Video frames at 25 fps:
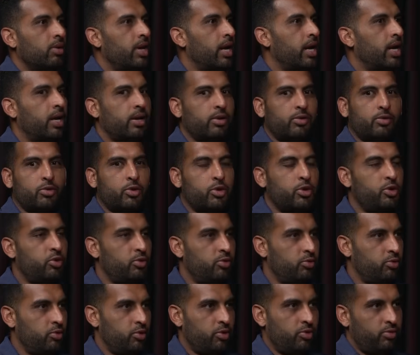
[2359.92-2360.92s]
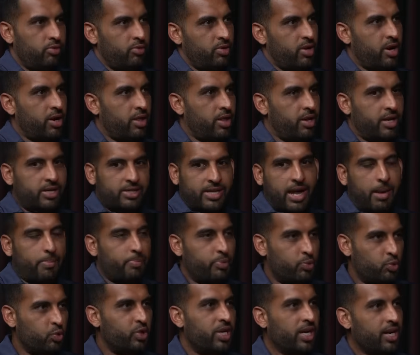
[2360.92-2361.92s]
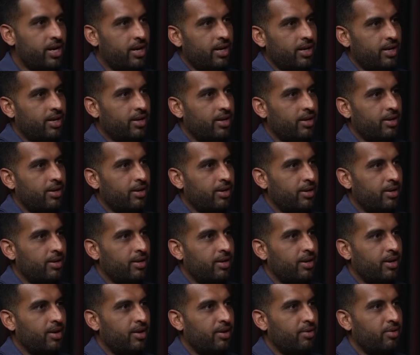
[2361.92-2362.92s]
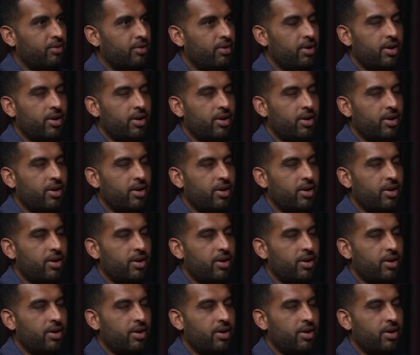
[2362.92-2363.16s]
Like, is that Putin? You know?